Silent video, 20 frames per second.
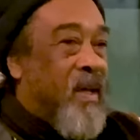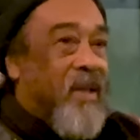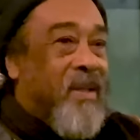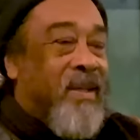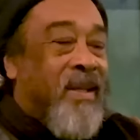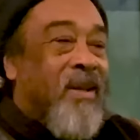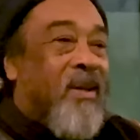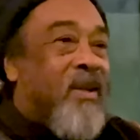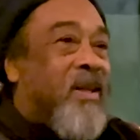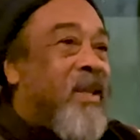
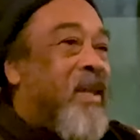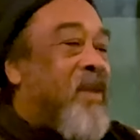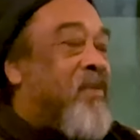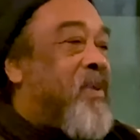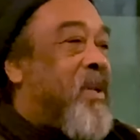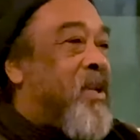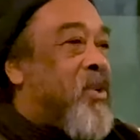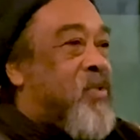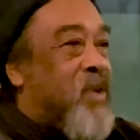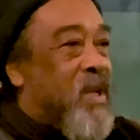They're not
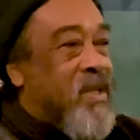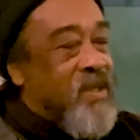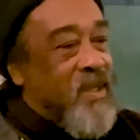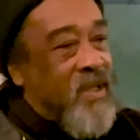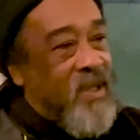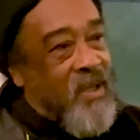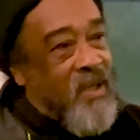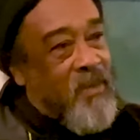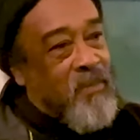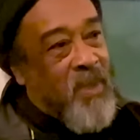even
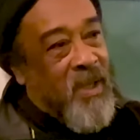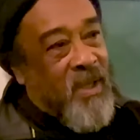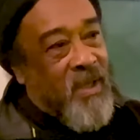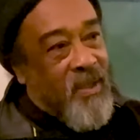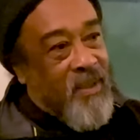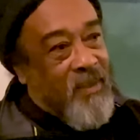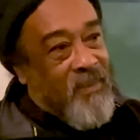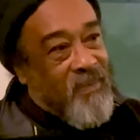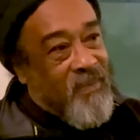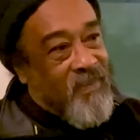interested in
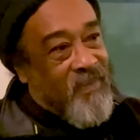being.